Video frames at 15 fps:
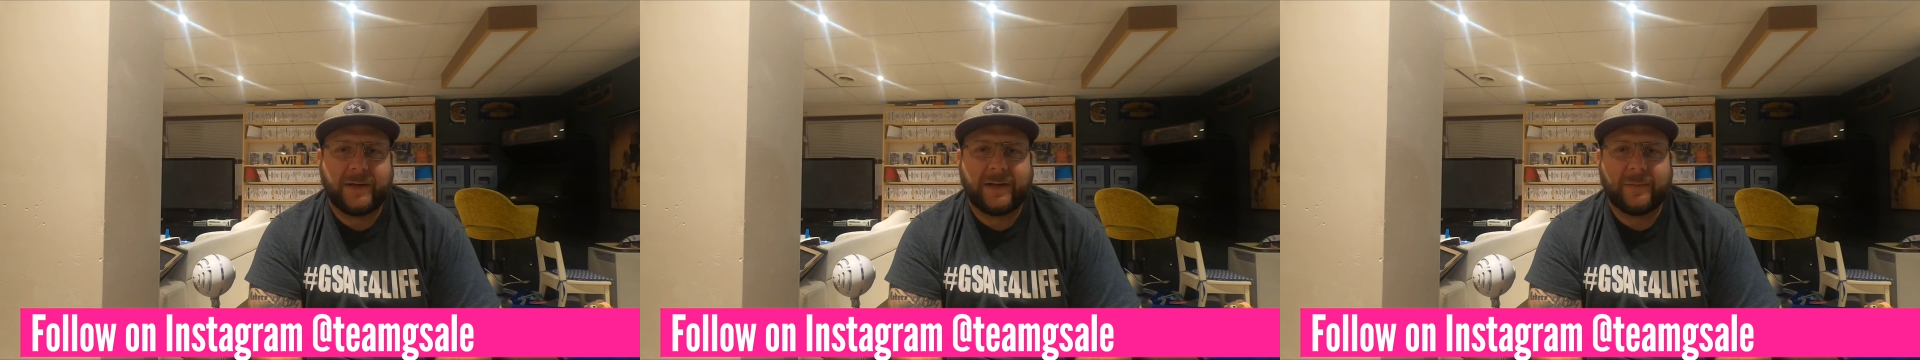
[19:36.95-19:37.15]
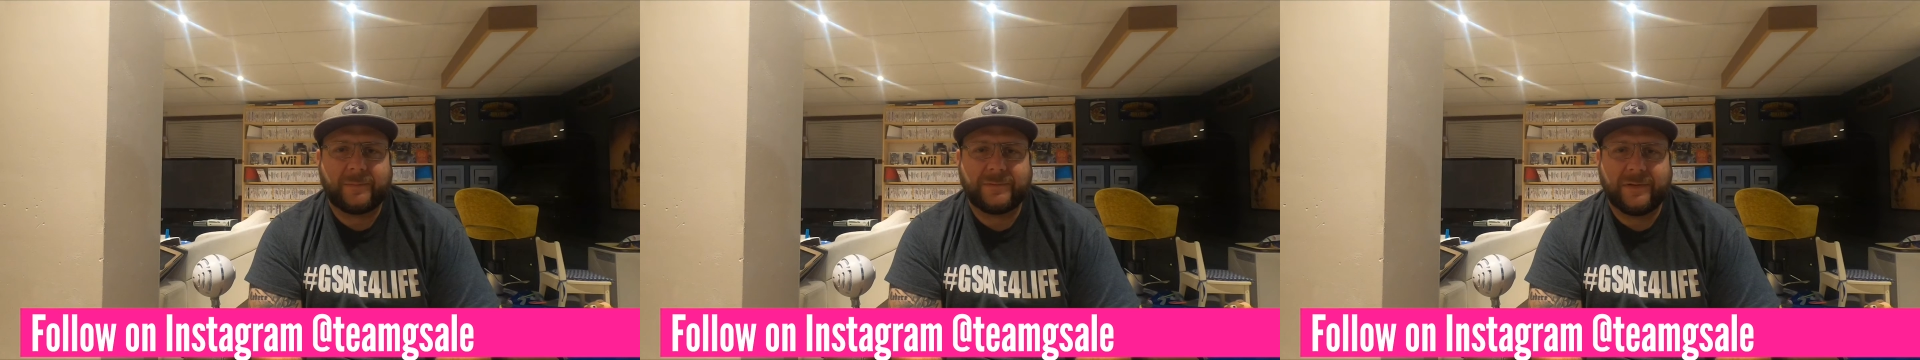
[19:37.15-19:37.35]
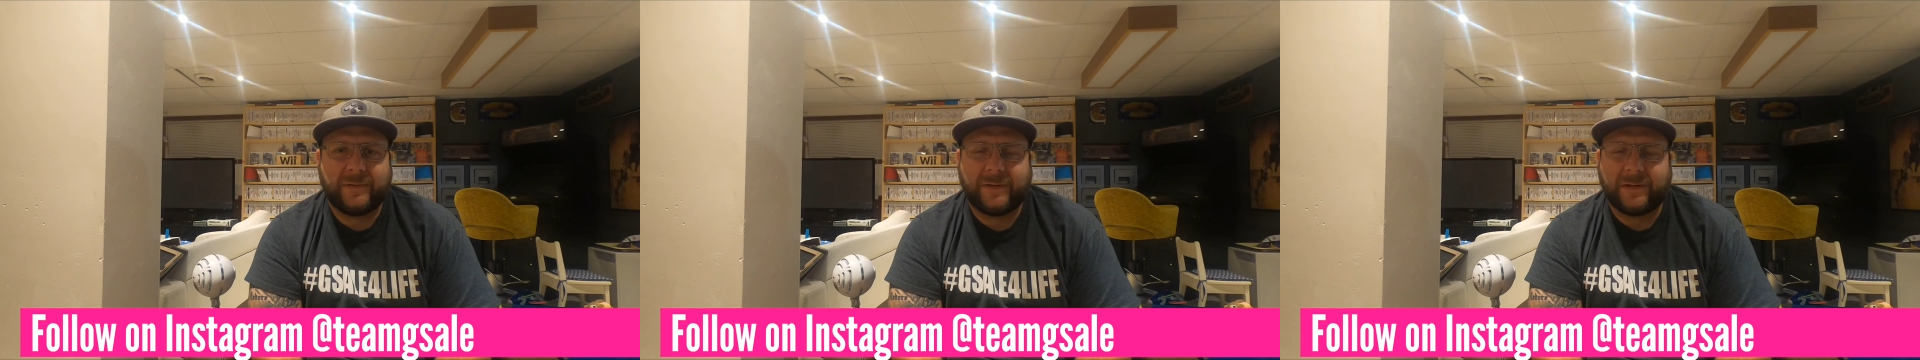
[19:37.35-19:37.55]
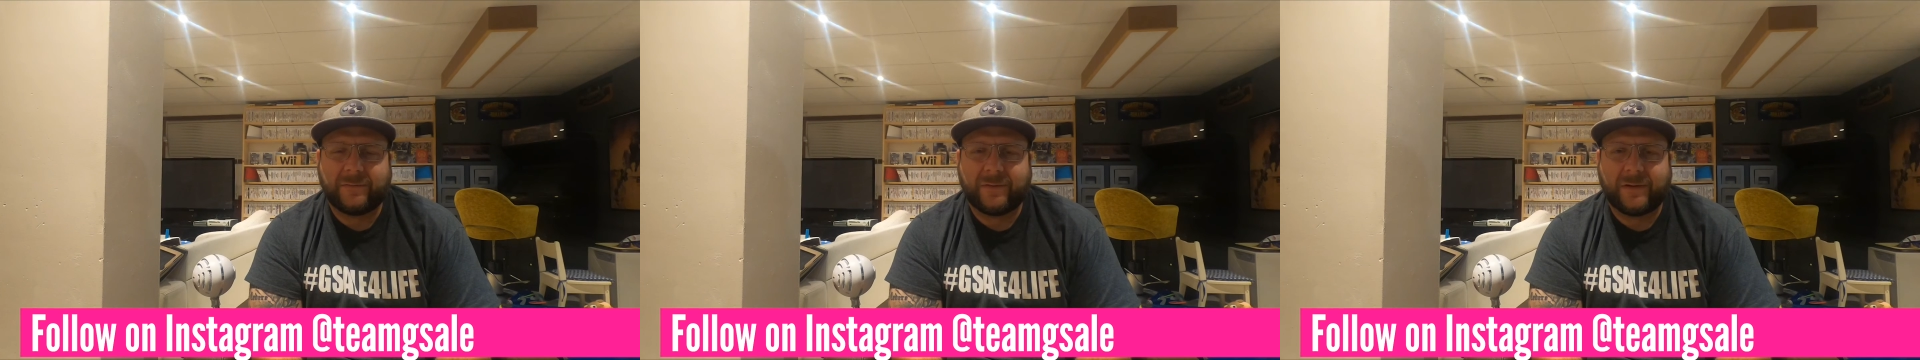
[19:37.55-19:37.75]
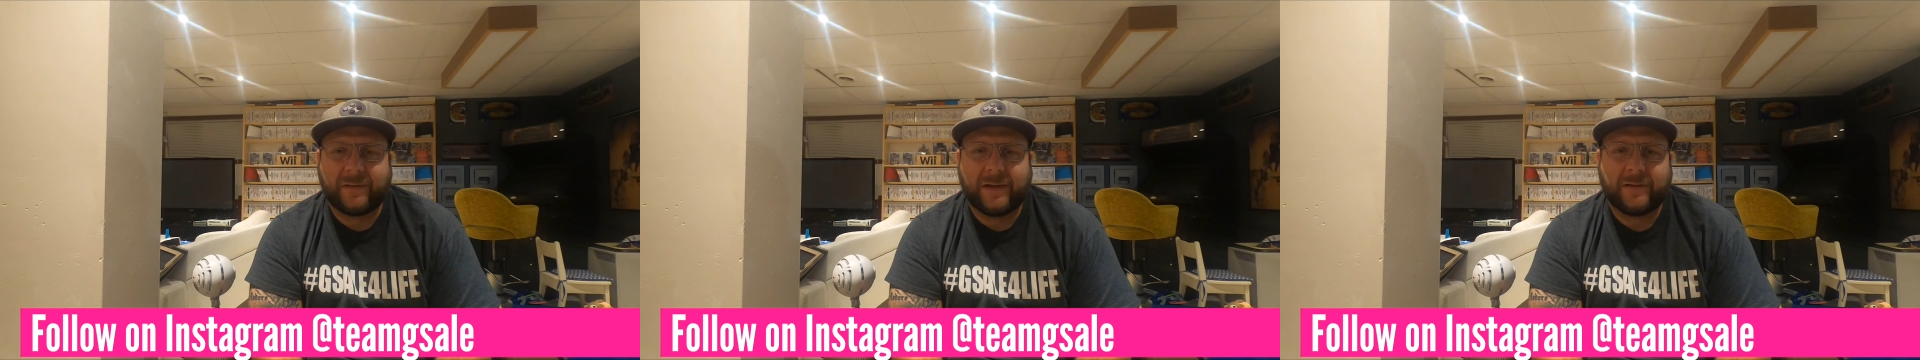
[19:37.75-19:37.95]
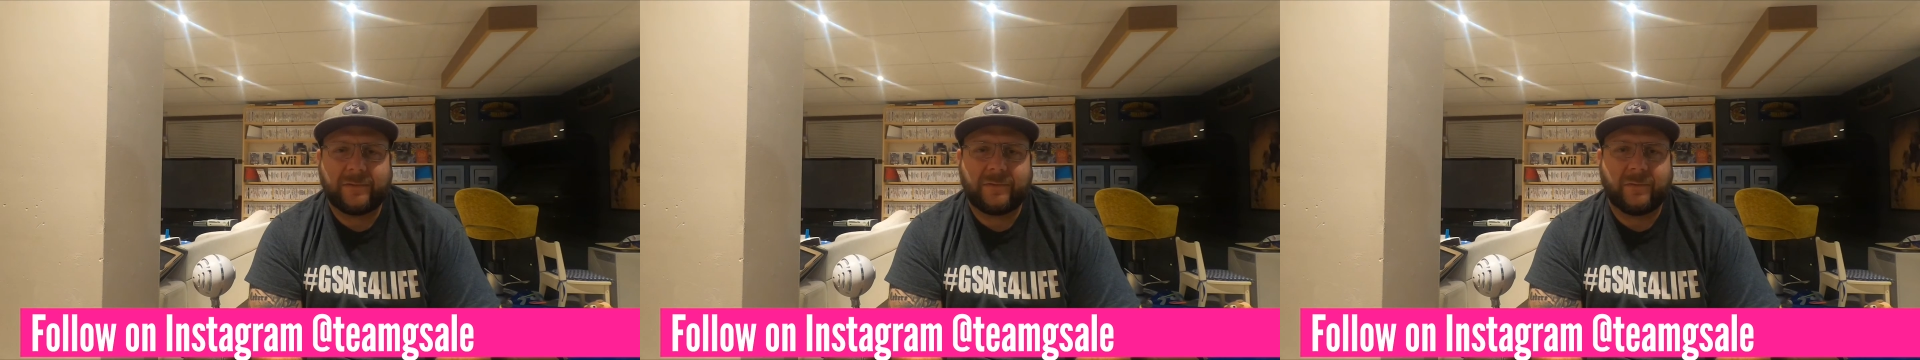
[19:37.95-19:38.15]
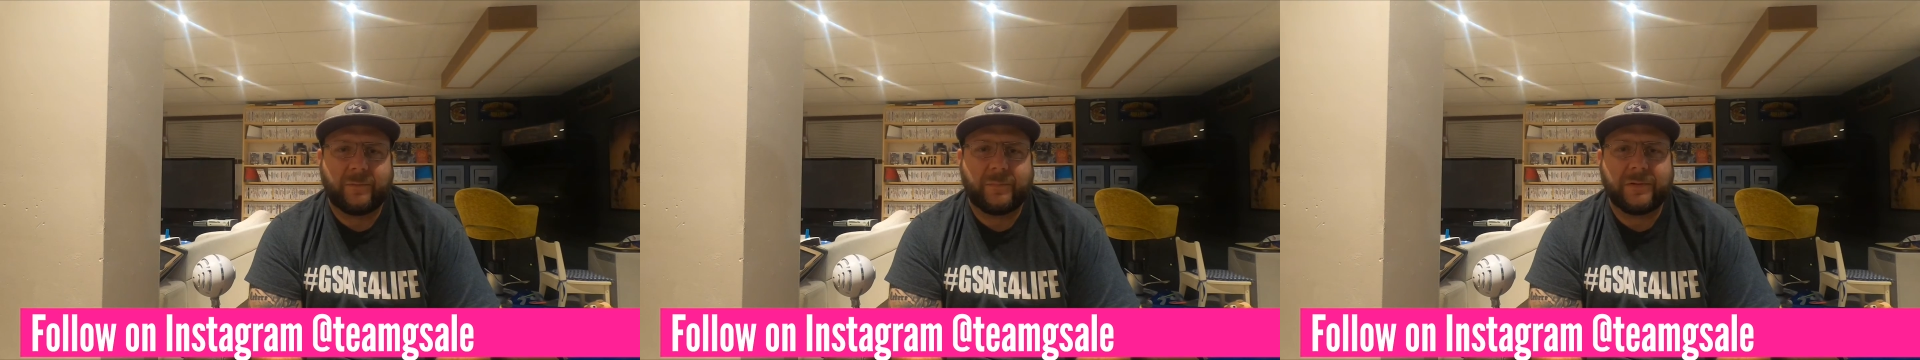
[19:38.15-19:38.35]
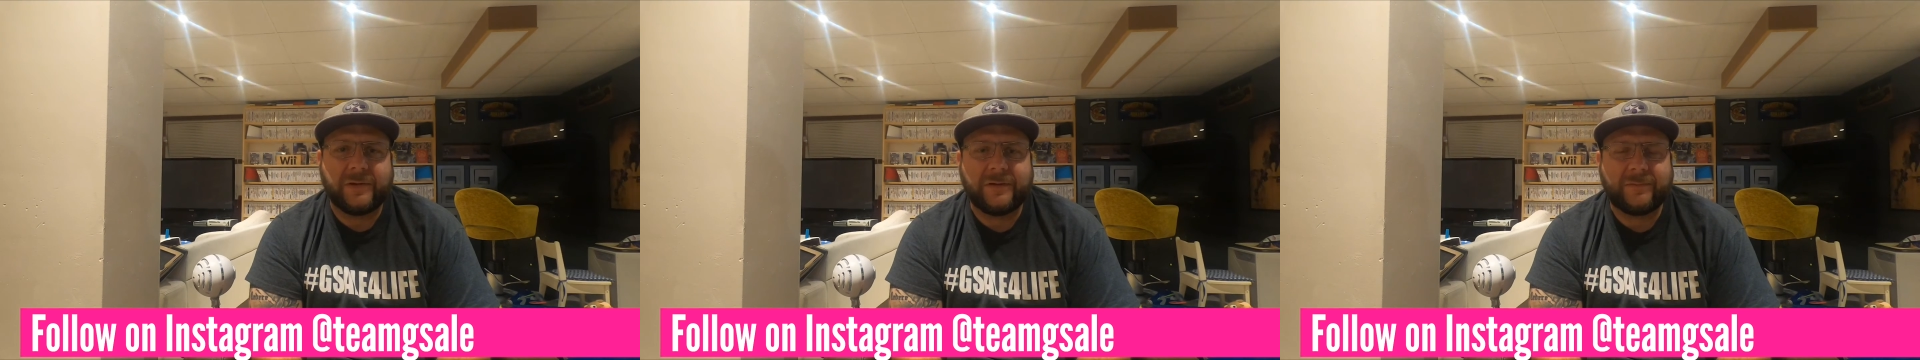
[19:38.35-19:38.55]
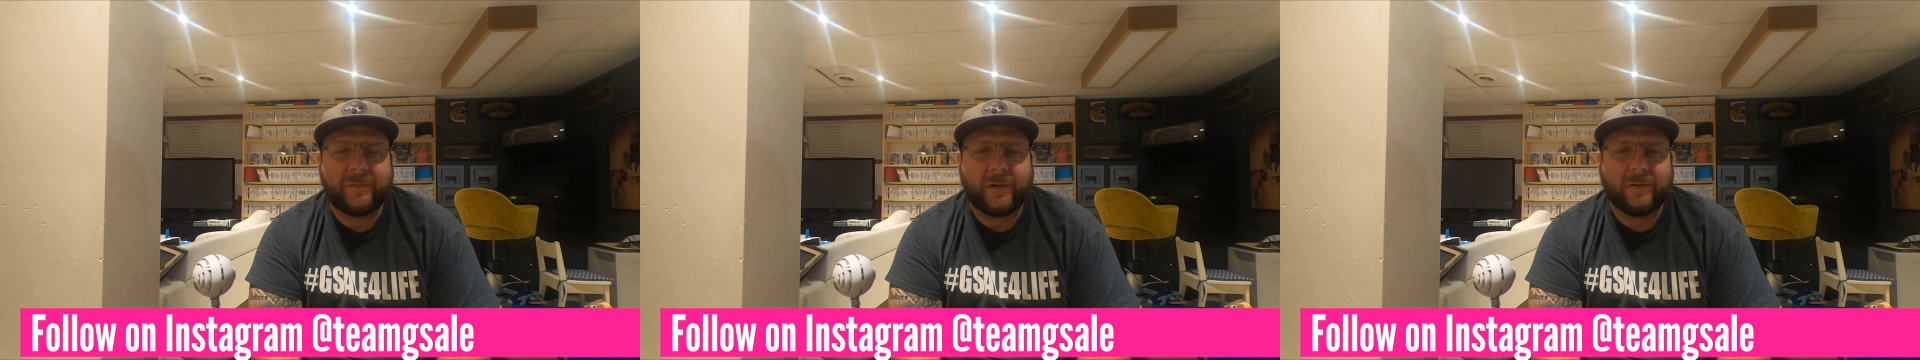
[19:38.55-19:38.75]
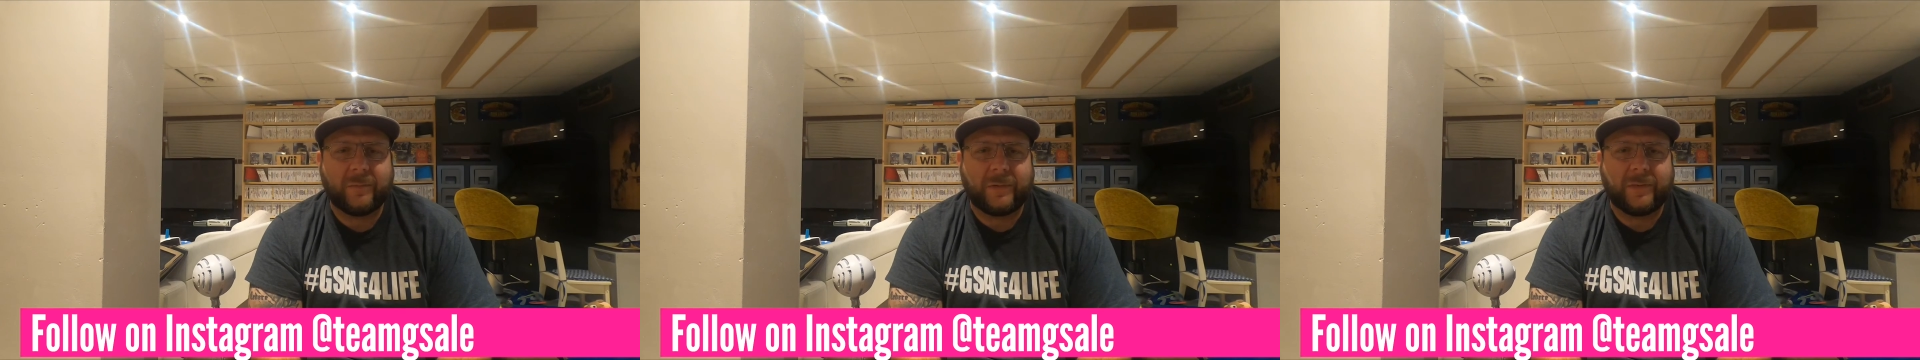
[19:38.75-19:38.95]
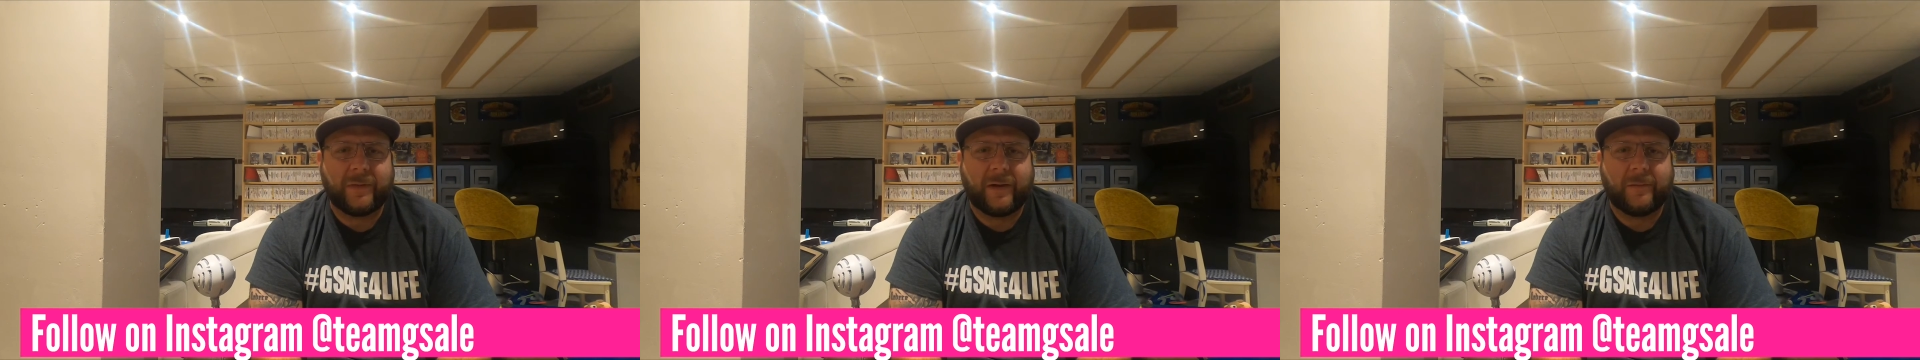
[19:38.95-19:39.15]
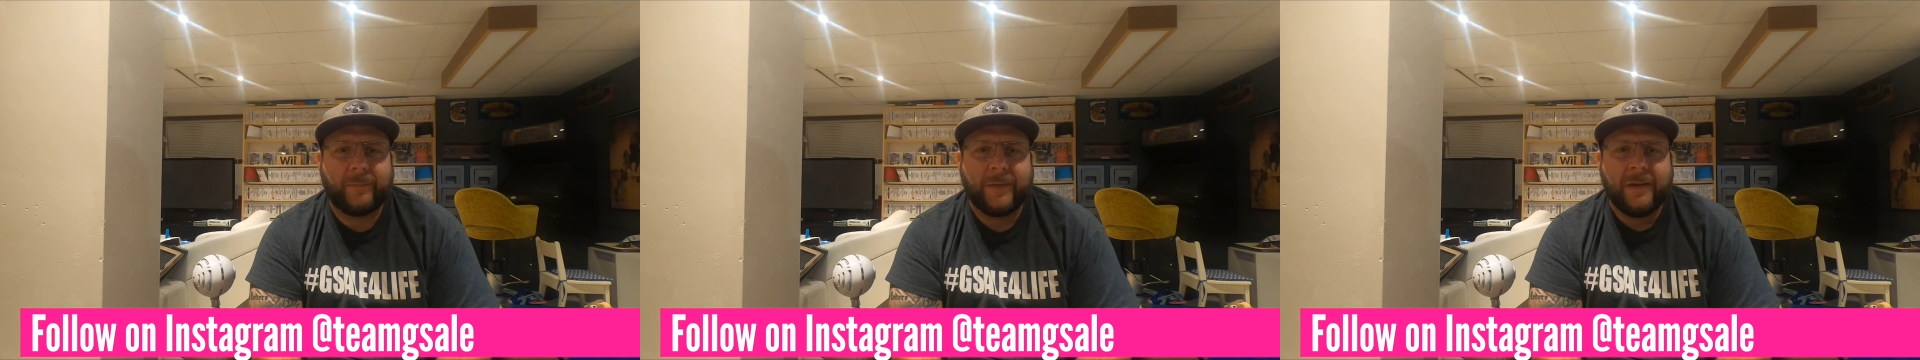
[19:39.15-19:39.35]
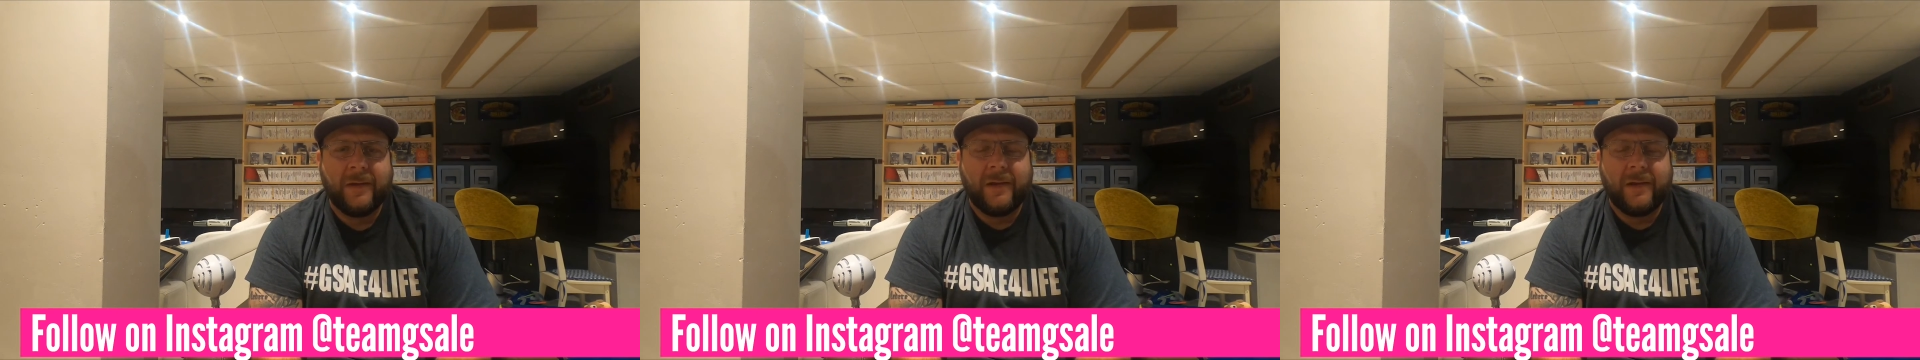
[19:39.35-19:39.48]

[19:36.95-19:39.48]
pickups and things like that. So please follow me there.